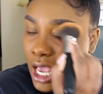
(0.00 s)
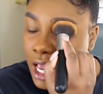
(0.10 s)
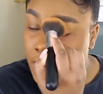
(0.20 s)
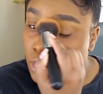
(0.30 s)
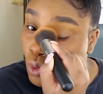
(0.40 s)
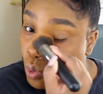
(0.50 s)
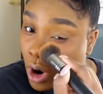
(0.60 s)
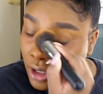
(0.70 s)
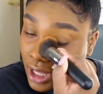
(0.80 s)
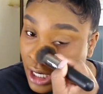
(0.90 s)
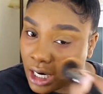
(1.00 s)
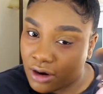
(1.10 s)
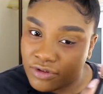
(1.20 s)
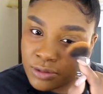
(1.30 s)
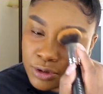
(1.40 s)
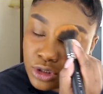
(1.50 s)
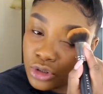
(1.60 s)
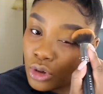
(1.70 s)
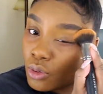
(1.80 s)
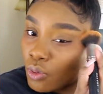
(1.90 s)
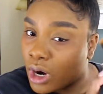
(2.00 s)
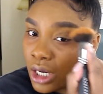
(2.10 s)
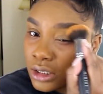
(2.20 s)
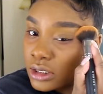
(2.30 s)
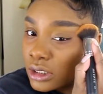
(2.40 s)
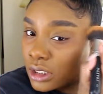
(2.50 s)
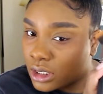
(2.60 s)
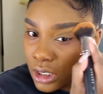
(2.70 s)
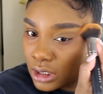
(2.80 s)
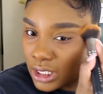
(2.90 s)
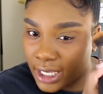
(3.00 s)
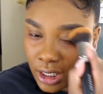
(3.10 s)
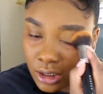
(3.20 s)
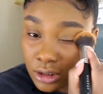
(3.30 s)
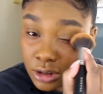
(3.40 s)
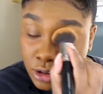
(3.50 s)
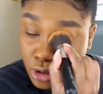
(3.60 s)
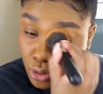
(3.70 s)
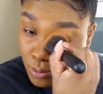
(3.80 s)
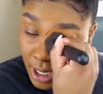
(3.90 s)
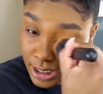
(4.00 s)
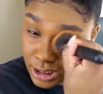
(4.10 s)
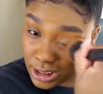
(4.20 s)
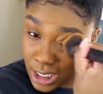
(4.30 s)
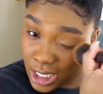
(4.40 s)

and you want that coverage, but you don't want like too much.